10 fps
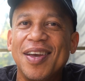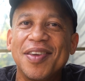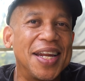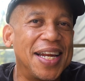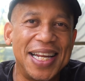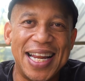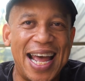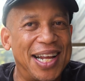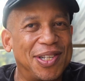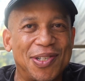You didn't need to
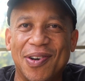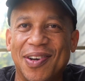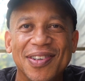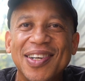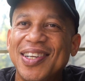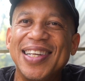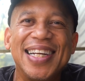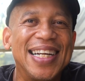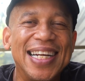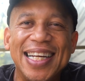add salt. You
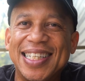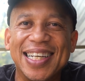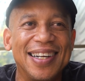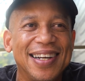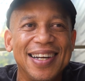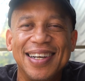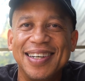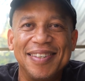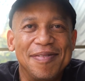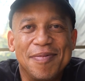didn't need to
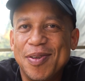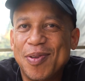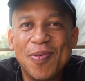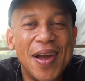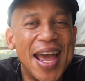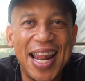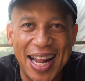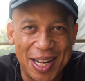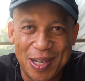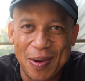do
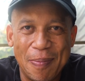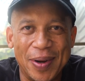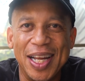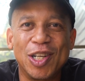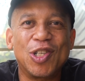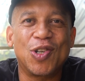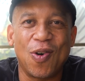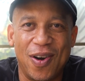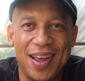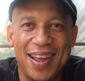anything to it, but
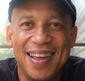enjoy.